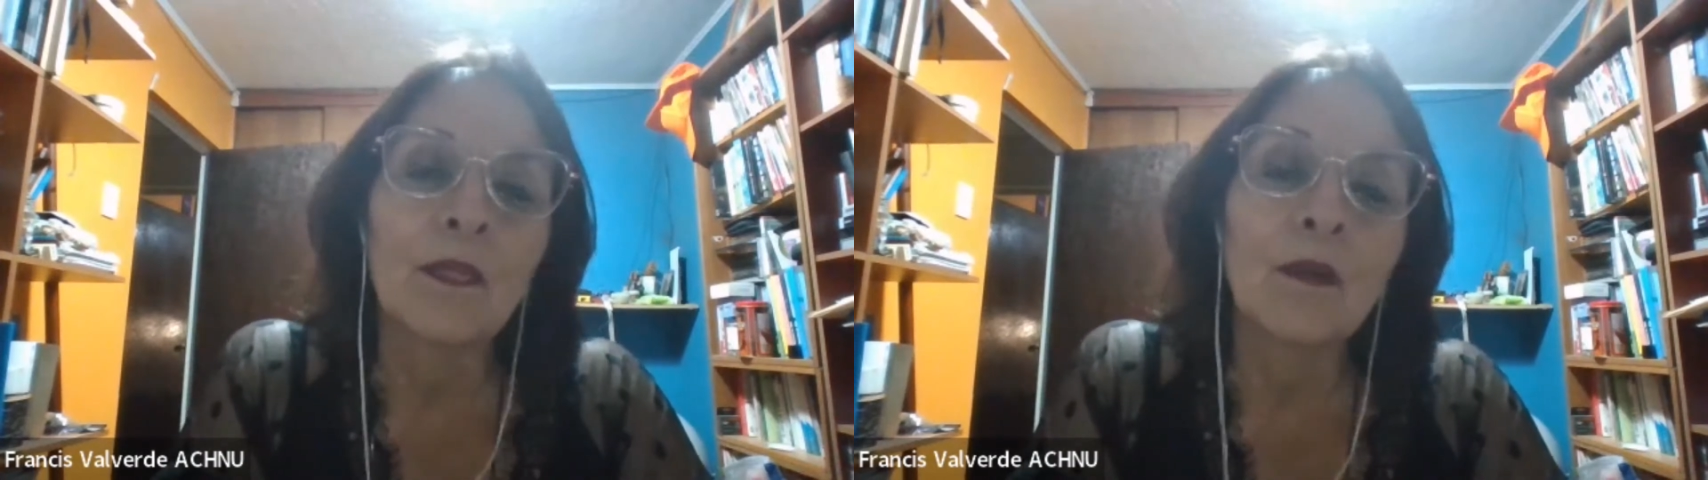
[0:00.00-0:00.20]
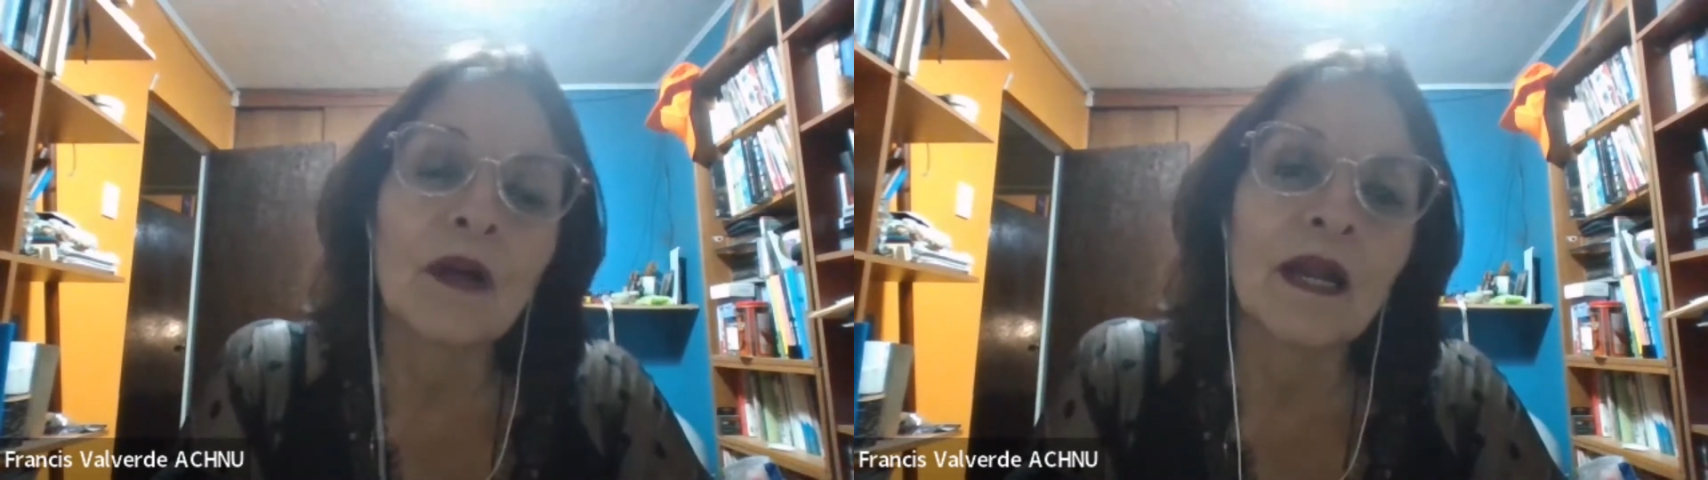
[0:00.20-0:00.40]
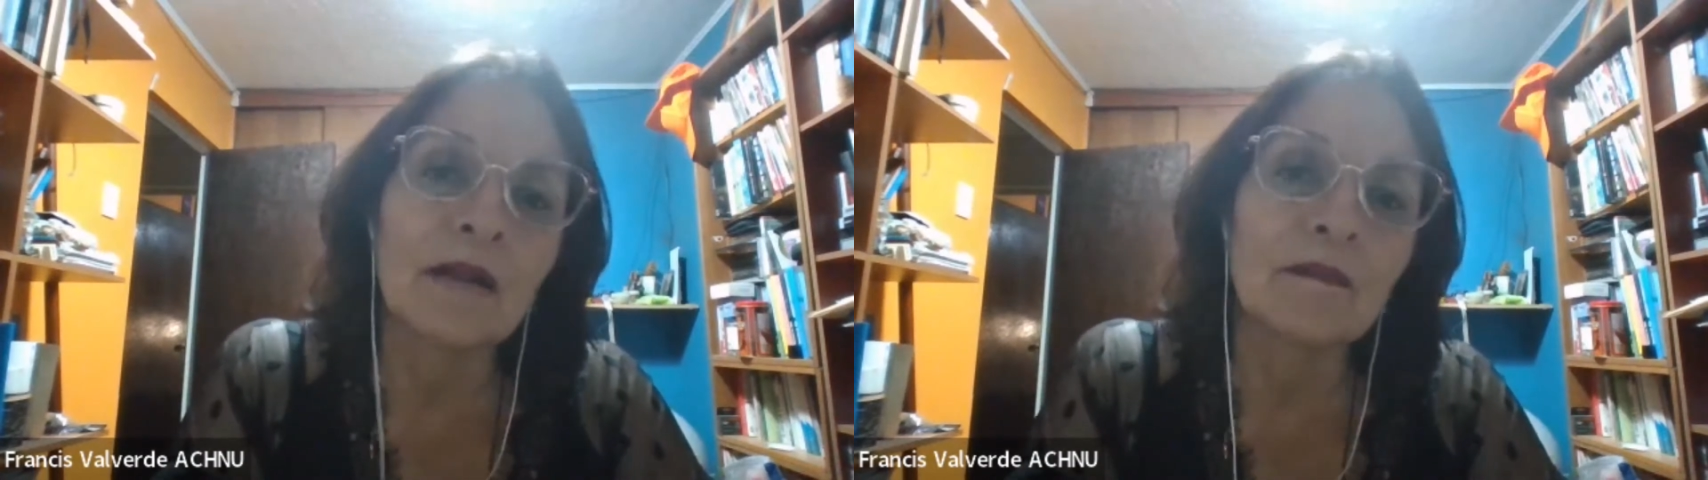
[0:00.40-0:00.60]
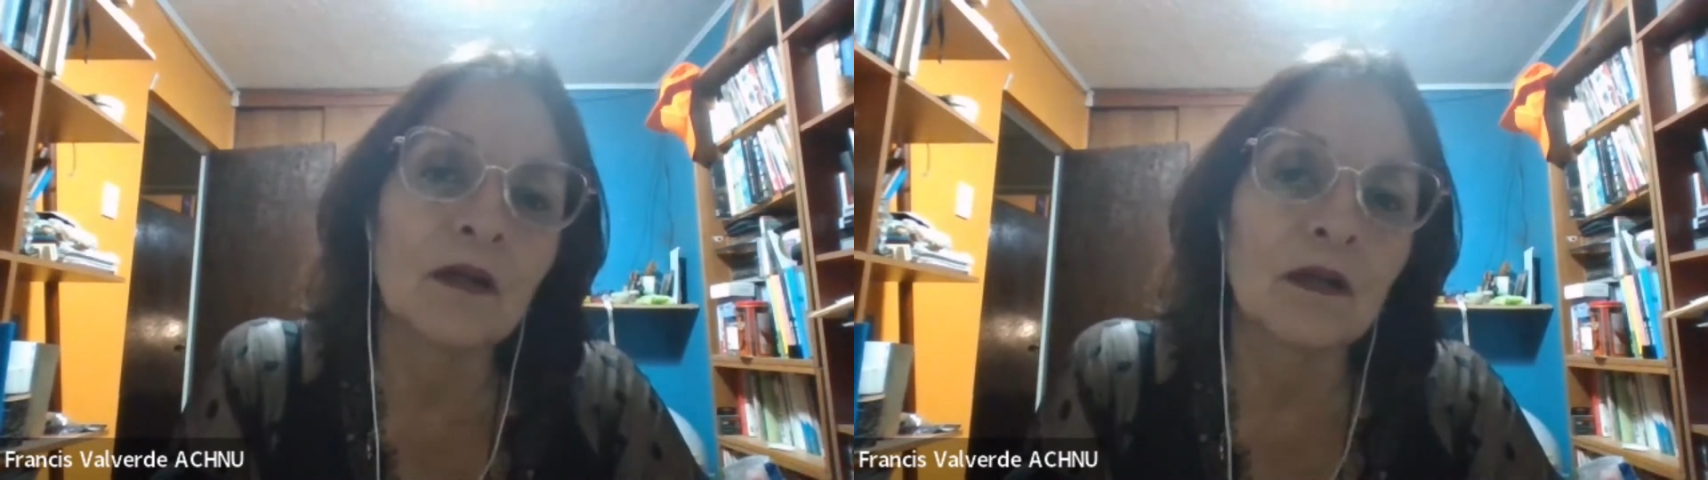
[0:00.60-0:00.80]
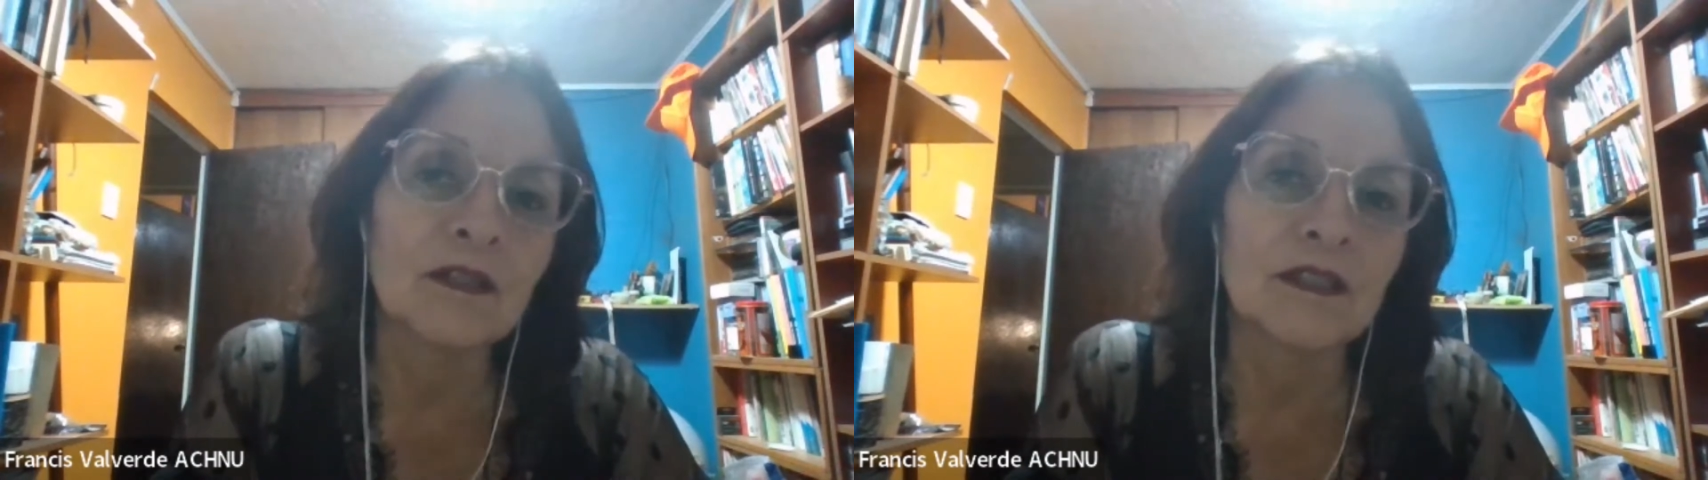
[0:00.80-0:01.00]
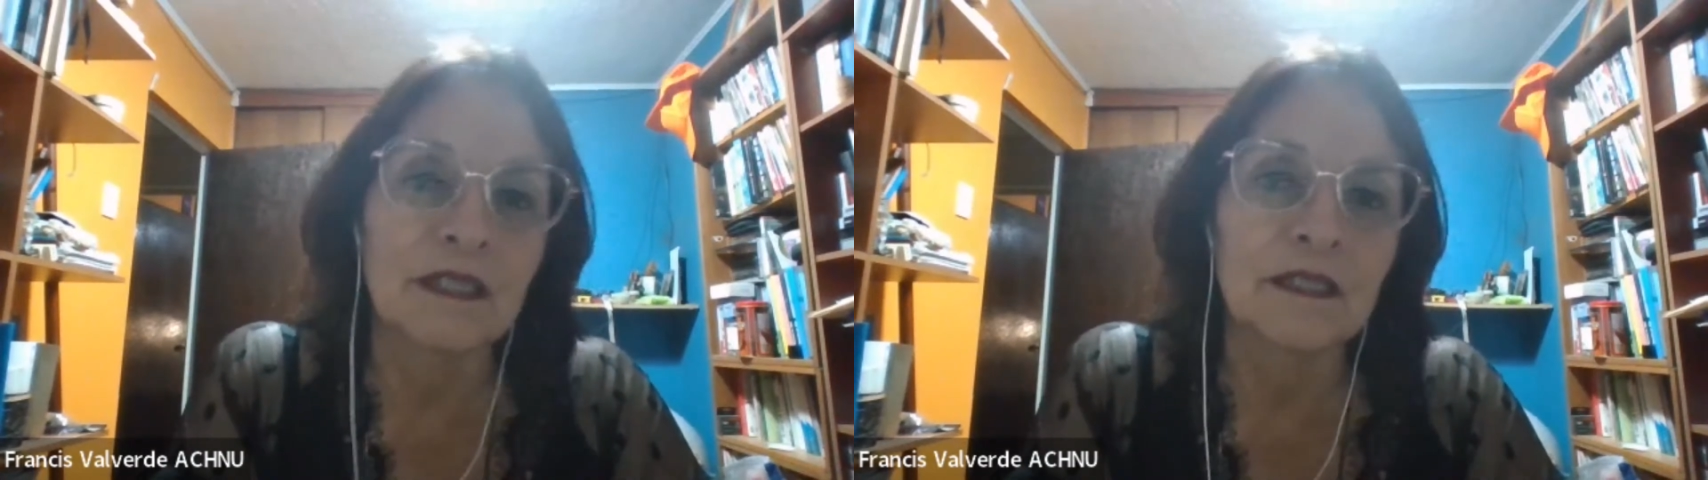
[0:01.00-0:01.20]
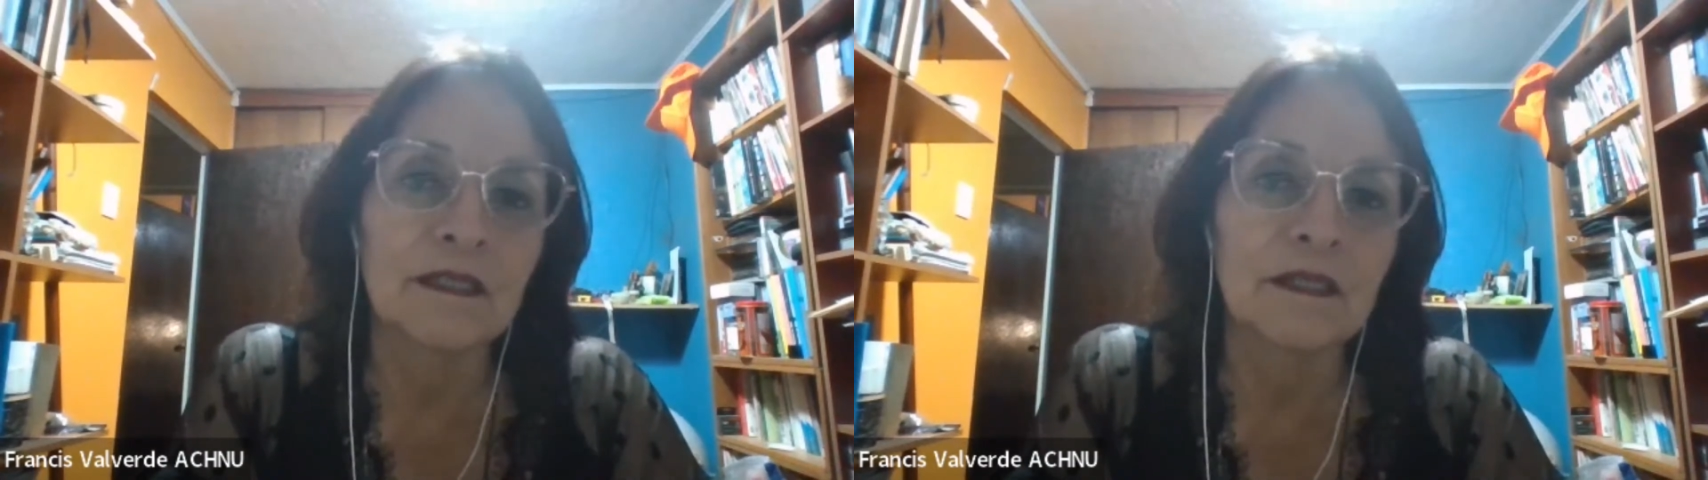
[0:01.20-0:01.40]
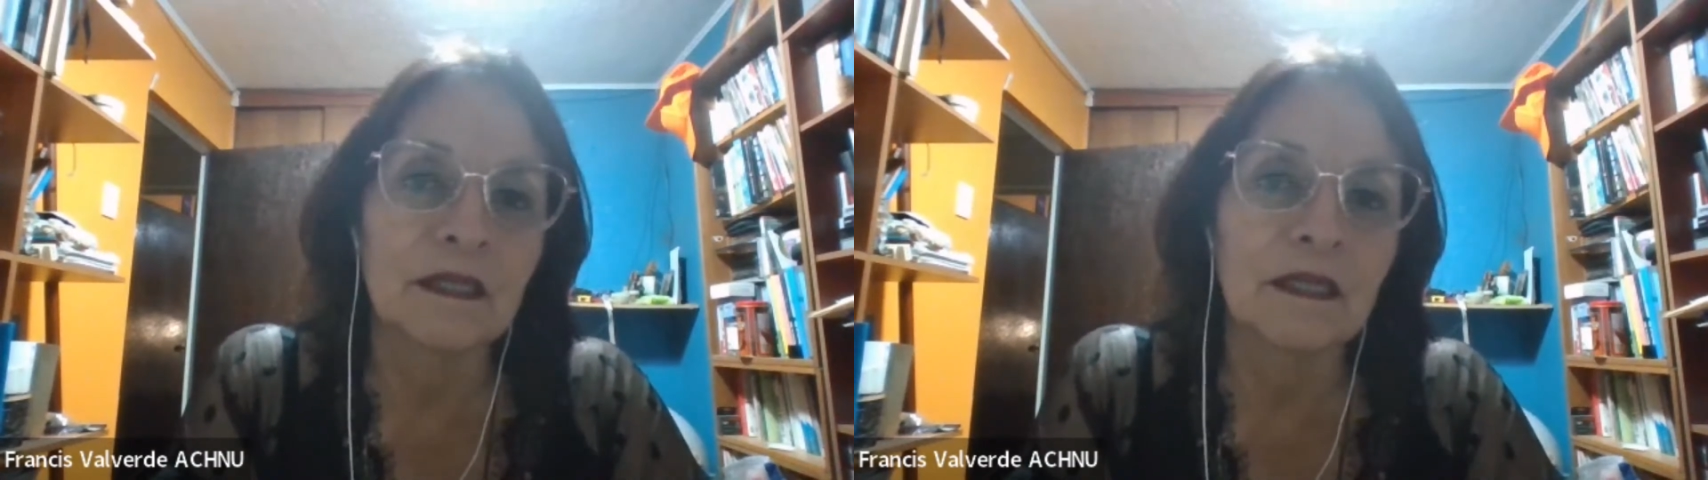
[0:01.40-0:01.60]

don't have contract,